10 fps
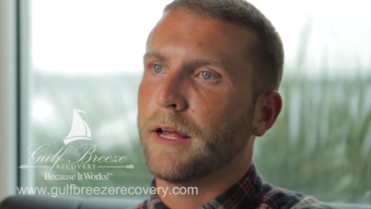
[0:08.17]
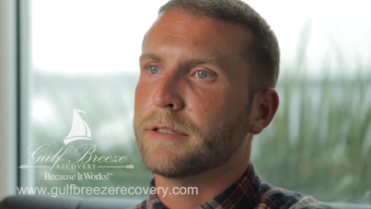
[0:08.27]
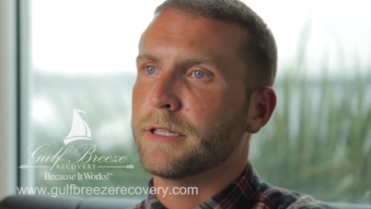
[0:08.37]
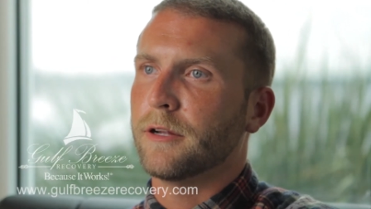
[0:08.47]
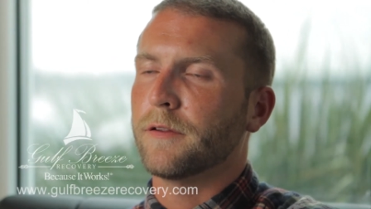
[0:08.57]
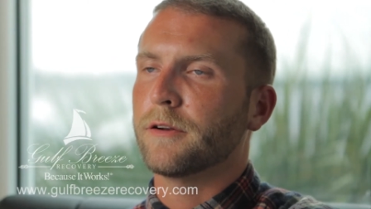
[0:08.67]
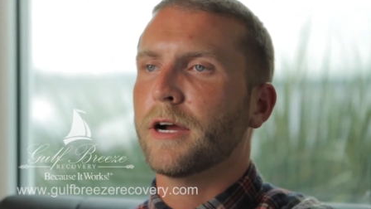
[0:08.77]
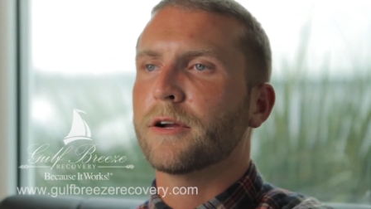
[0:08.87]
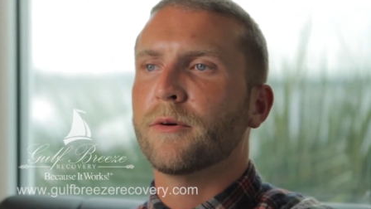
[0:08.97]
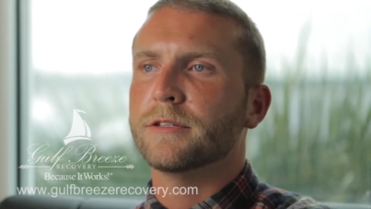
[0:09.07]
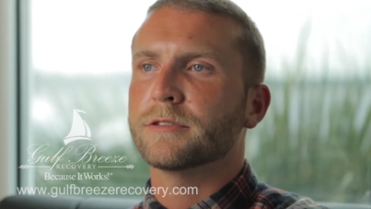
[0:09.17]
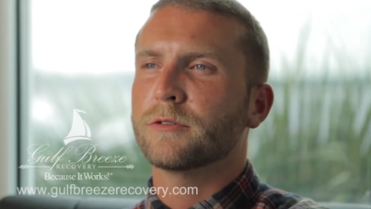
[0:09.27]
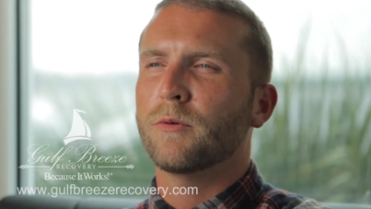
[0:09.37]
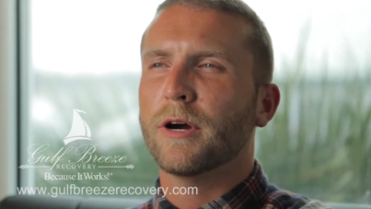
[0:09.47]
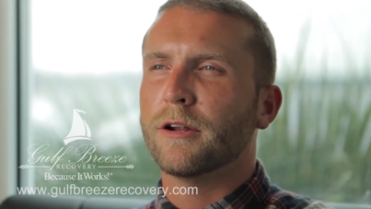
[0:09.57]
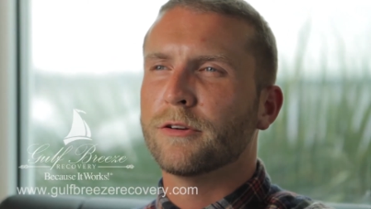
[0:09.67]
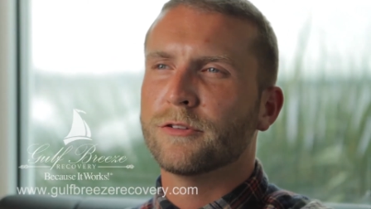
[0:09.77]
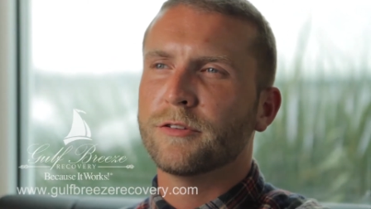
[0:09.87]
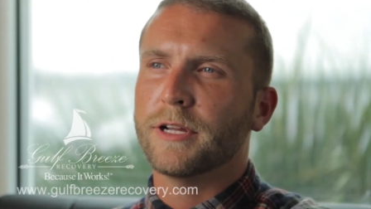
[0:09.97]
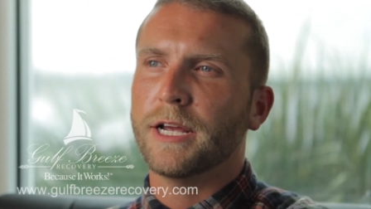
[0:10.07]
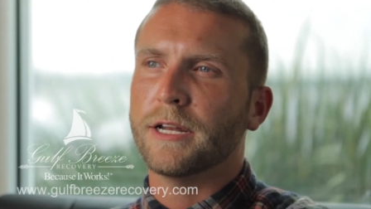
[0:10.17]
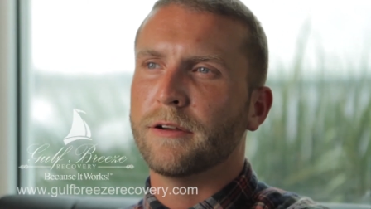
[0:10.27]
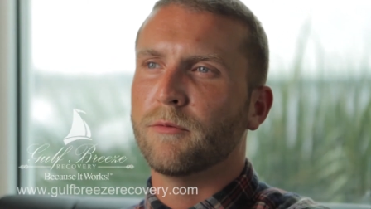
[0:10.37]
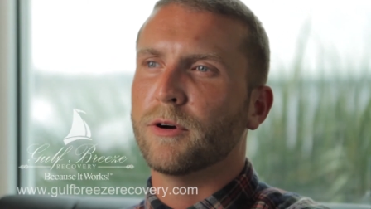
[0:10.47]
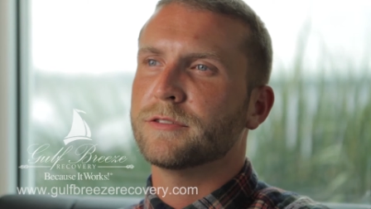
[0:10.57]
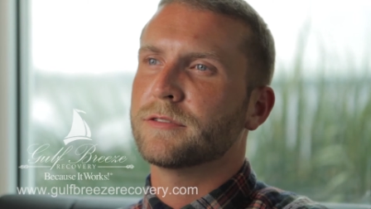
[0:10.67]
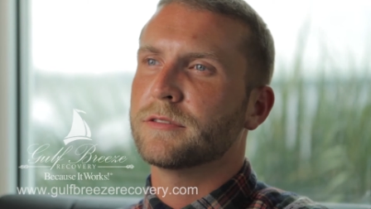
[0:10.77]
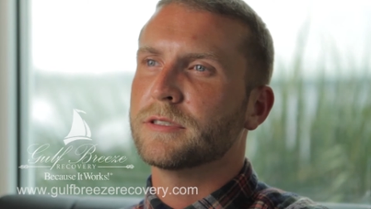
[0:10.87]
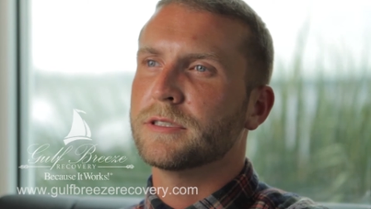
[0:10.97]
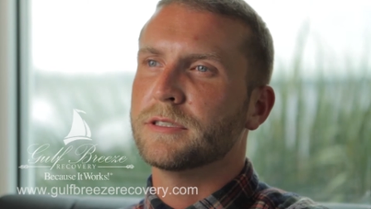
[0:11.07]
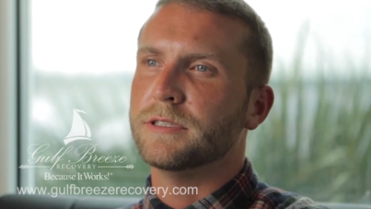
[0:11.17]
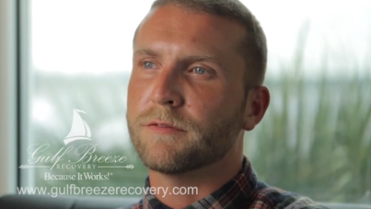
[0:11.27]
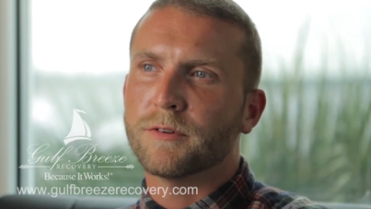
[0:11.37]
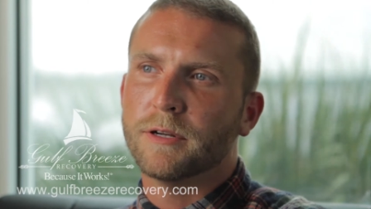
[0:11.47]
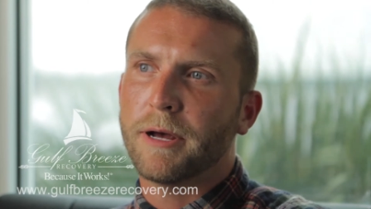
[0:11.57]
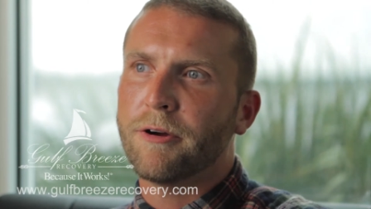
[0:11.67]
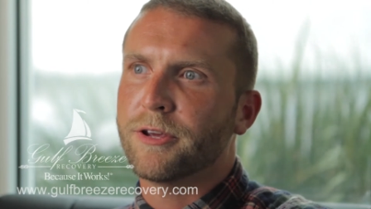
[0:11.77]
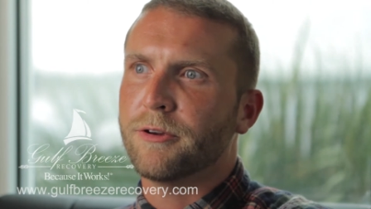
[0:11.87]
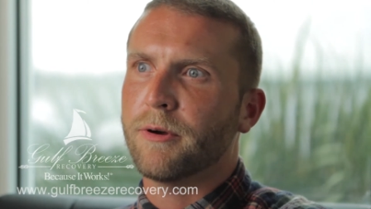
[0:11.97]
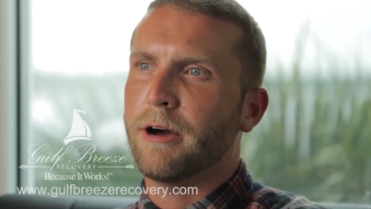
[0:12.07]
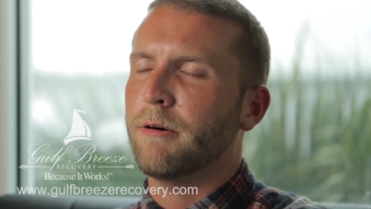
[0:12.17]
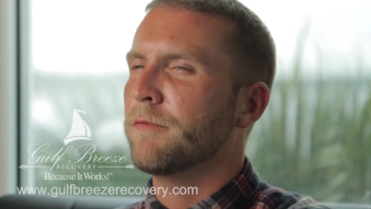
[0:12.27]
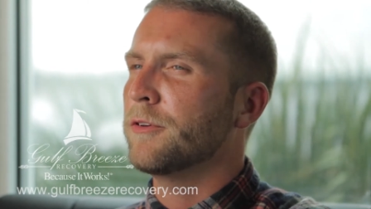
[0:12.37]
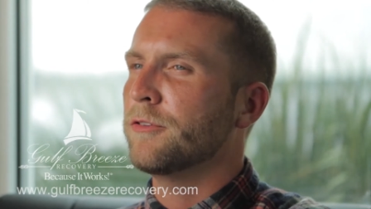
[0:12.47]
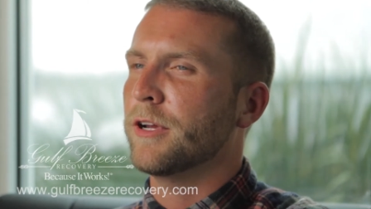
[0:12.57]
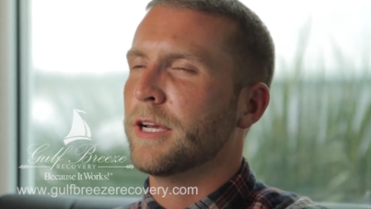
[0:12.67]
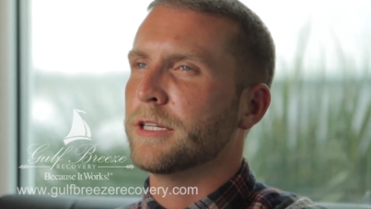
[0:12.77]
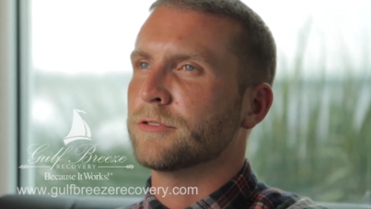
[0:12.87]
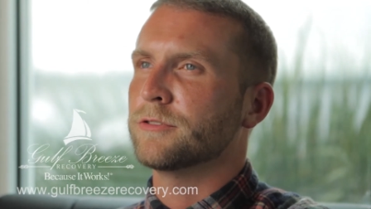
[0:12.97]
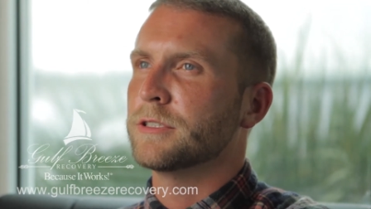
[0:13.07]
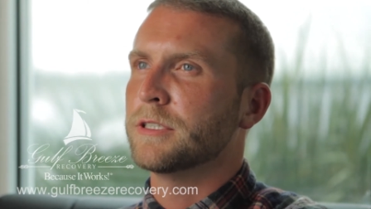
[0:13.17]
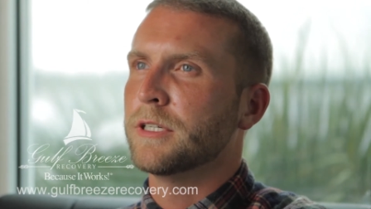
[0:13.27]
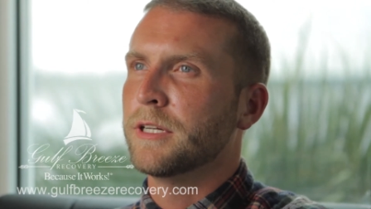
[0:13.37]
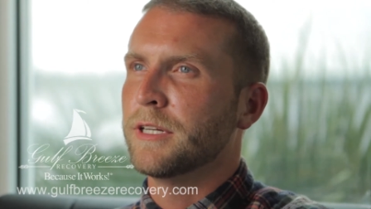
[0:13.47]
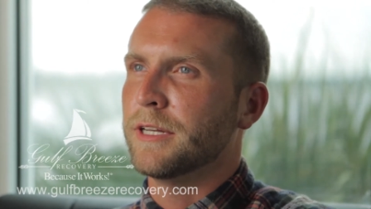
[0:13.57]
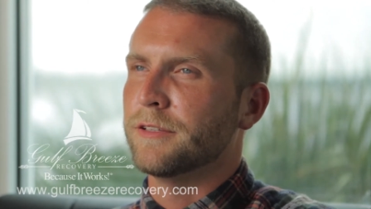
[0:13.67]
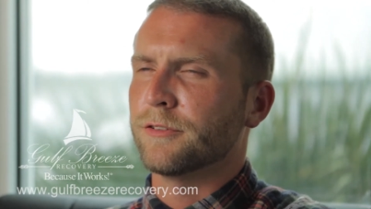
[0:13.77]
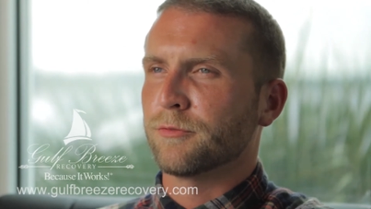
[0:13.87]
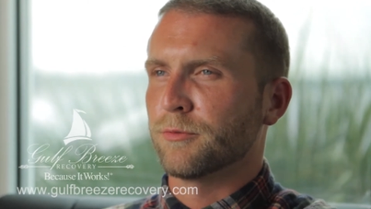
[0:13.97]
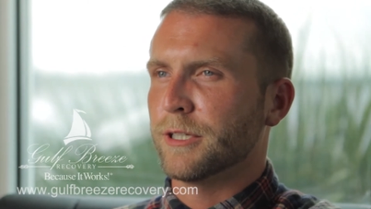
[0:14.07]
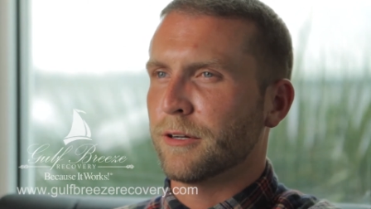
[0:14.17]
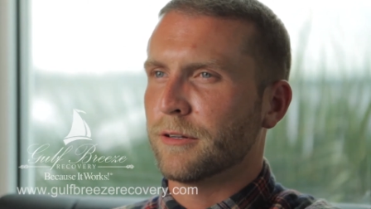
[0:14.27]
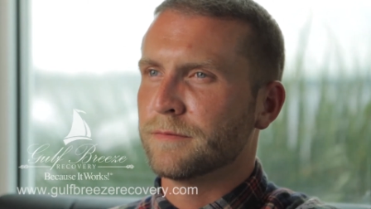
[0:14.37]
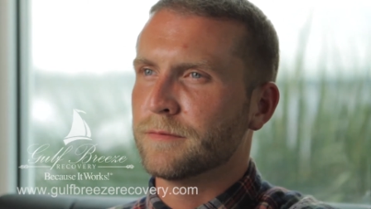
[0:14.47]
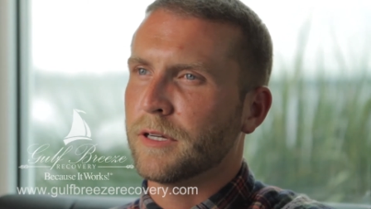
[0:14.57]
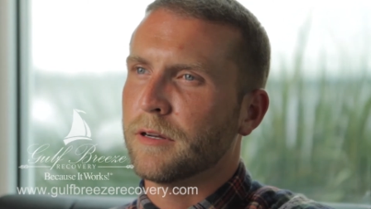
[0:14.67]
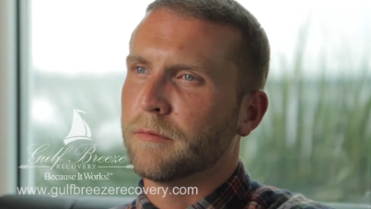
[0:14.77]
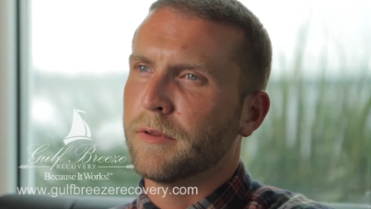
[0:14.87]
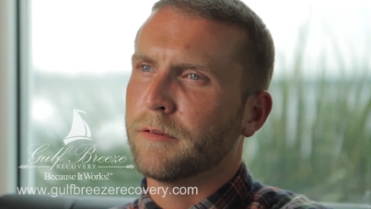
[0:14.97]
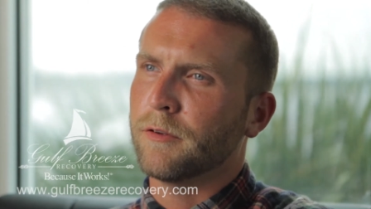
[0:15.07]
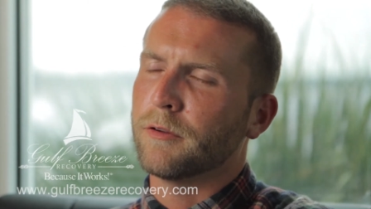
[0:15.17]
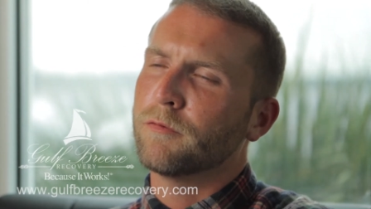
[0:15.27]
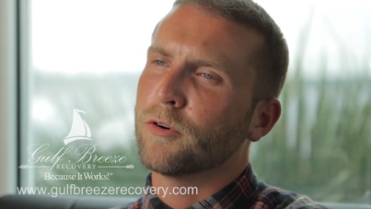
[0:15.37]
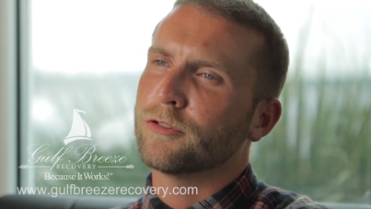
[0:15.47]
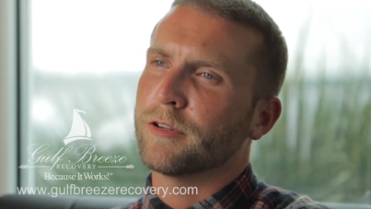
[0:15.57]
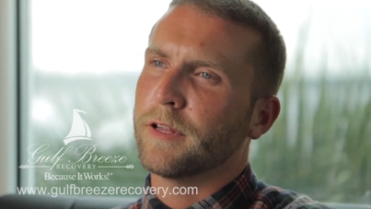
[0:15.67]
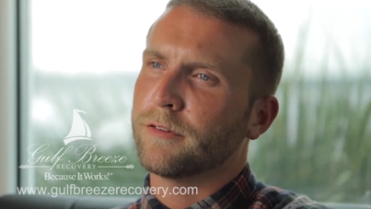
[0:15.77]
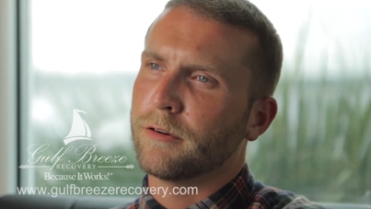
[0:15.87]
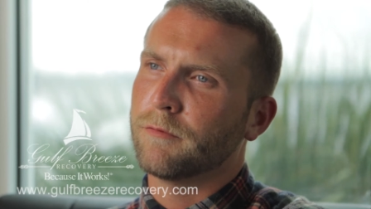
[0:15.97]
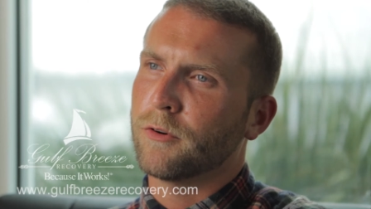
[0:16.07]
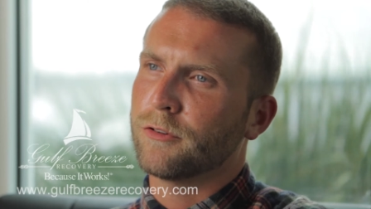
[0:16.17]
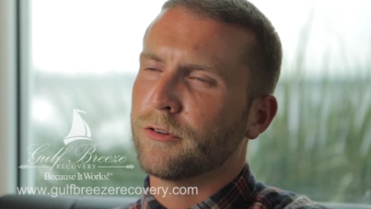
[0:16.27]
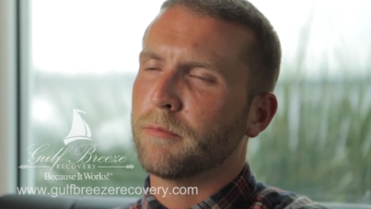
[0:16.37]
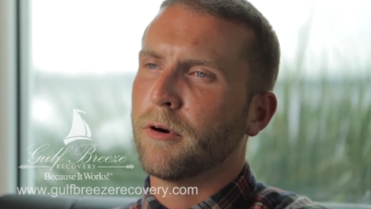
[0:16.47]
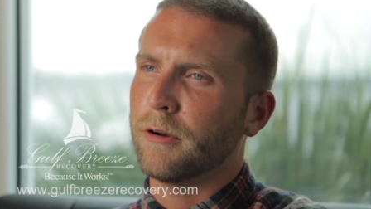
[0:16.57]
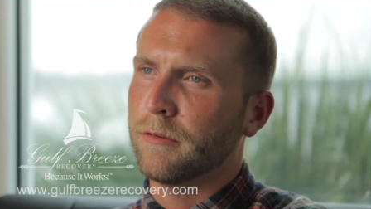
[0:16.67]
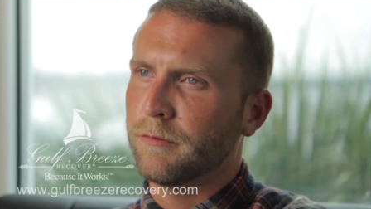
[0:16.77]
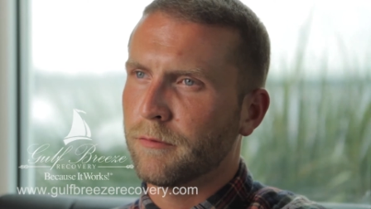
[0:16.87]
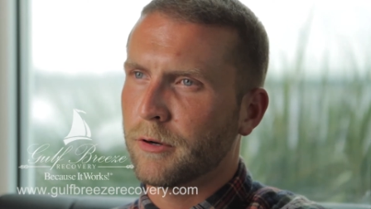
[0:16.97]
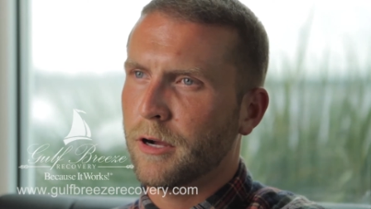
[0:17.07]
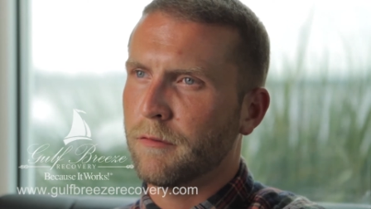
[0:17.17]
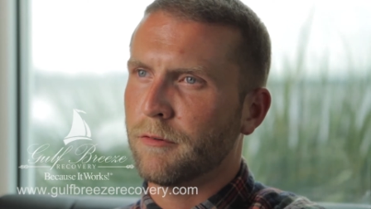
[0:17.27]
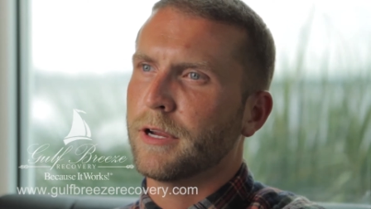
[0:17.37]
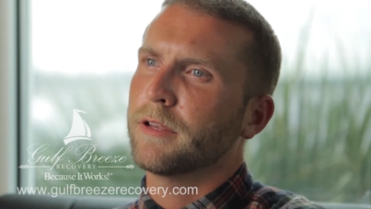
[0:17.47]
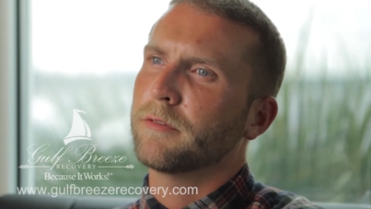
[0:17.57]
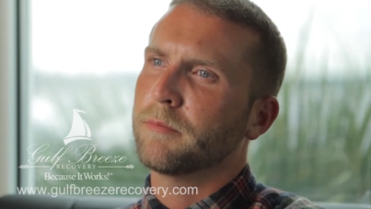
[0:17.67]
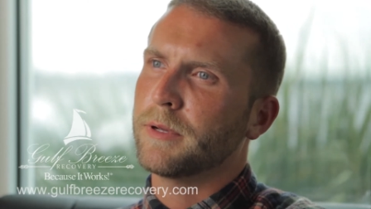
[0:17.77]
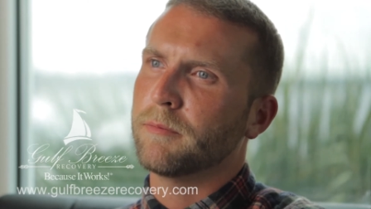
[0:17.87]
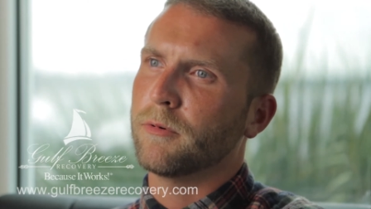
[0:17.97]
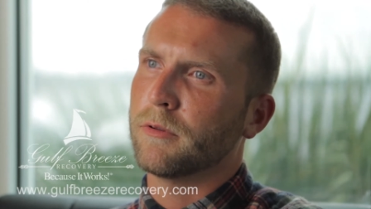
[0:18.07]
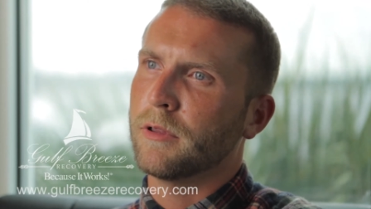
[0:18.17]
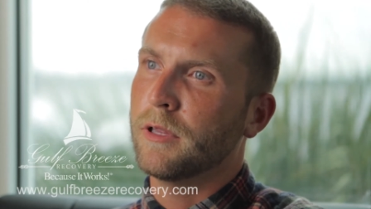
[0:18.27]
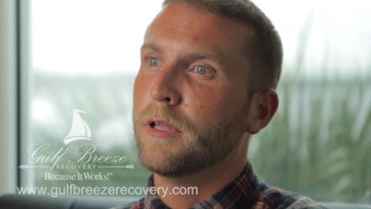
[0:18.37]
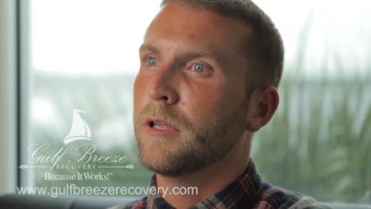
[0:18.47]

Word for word: that, you know, they're not going to quite understand what's different about you. How have you changed? Is this real? So unfortunately, that's an unfortunate part of recovery, is people